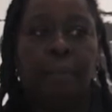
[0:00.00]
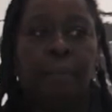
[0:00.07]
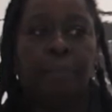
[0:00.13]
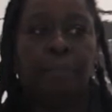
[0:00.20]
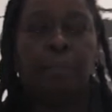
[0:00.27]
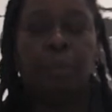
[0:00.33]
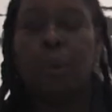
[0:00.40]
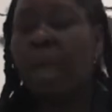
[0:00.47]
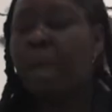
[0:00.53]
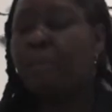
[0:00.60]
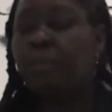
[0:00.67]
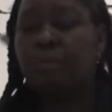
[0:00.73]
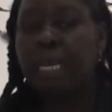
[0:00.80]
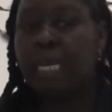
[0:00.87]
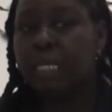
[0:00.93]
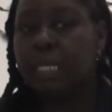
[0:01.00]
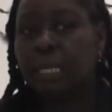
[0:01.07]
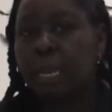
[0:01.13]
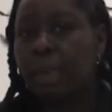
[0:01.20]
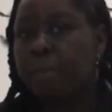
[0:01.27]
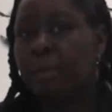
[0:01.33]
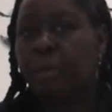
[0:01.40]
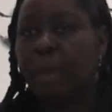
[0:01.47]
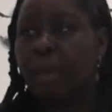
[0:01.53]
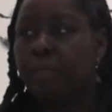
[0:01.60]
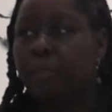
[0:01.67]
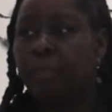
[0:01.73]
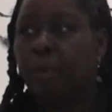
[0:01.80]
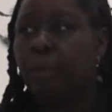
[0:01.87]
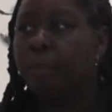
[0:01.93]
for whatever reason, emigrate
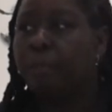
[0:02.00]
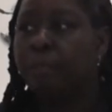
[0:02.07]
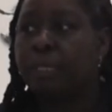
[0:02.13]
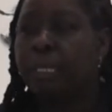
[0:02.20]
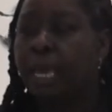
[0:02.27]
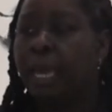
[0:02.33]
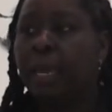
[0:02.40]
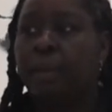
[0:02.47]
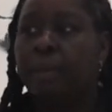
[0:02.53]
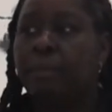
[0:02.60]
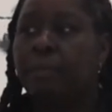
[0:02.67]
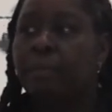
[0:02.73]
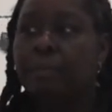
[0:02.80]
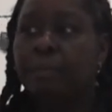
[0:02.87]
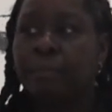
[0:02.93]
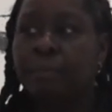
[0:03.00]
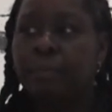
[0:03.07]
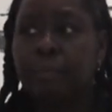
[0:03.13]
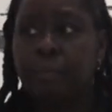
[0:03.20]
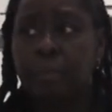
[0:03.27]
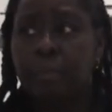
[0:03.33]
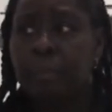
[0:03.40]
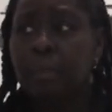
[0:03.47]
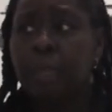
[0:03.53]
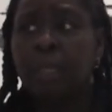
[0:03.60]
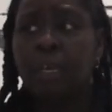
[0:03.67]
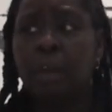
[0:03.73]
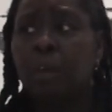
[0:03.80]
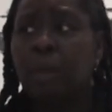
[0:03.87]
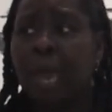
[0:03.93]
from, say,
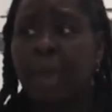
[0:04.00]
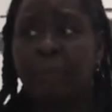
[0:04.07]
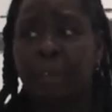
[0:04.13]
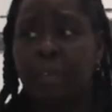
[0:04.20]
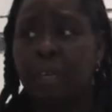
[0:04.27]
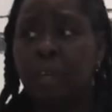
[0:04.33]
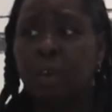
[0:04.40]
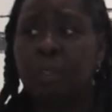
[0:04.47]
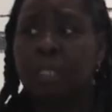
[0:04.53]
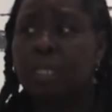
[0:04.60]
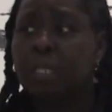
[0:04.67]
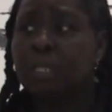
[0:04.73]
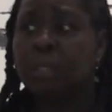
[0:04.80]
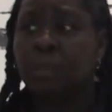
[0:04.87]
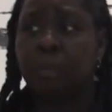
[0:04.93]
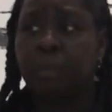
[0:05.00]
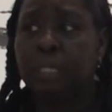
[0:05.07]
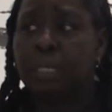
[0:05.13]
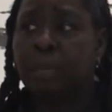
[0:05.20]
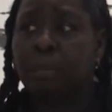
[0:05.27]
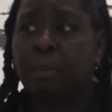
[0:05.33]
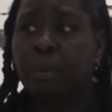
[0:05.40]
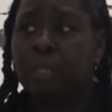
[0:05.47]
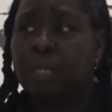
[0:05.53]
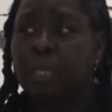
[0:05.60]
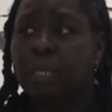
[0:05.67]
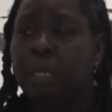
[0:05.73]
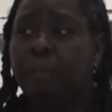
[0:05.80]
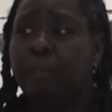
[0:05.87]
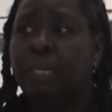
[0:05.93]
the African continent or the
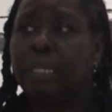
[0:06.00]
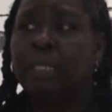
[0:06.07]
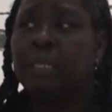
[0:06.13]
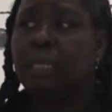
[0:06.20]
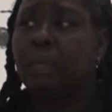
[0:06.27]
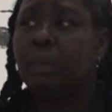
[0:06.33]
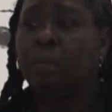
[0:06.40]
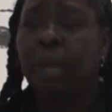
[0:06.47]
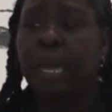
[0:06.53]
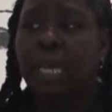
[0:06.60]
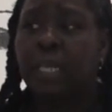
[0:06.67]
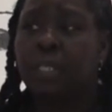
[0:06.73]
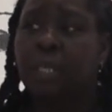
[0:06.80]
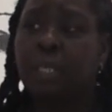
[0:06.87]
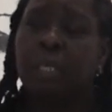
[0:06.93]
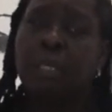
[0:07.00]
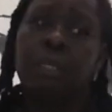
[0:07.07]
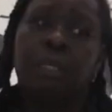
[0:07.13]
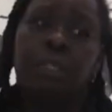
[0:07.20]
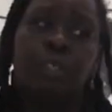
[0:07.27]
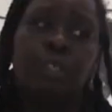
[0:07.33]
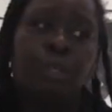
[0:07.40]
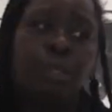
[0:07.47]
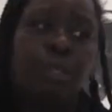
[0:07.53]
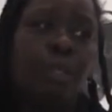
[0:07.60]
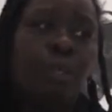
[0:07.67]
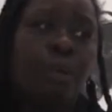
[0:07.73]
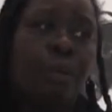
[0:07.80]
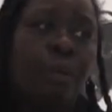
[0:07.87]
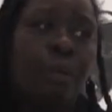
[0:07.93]
subcontinent of India or Asia to
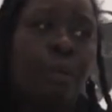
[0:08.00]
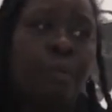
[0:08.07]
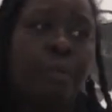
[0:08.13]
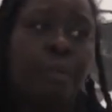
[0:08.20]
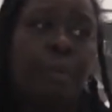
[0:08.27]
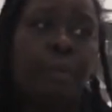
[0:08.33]
Europe,